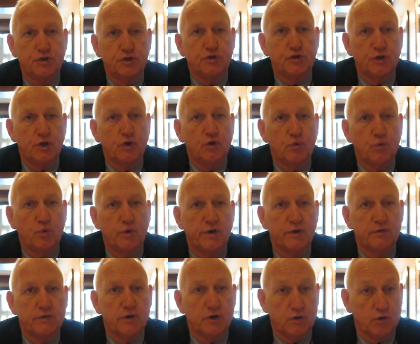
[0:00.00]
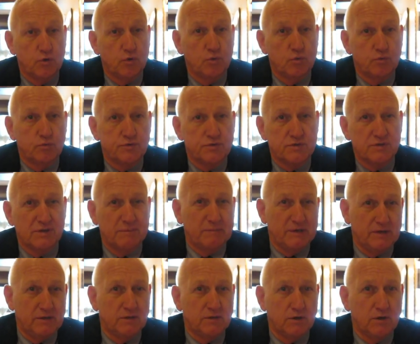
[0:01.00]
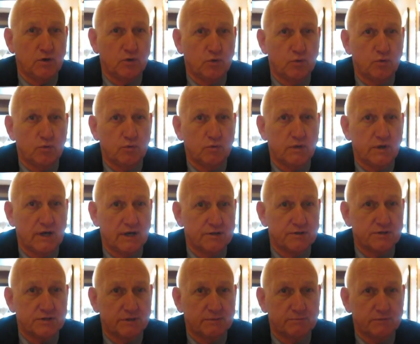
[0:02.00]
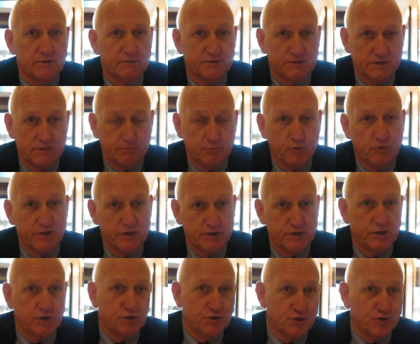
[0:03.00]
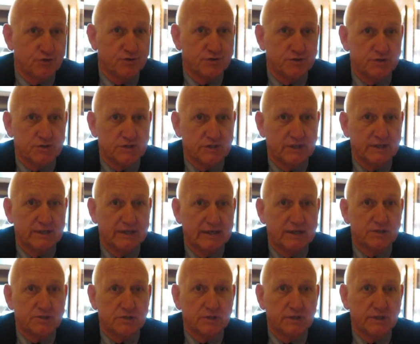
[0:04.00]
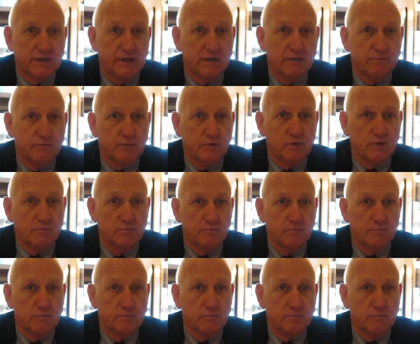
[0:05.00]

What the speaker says: Do you know where the whole concept of separation of church and state actually came from?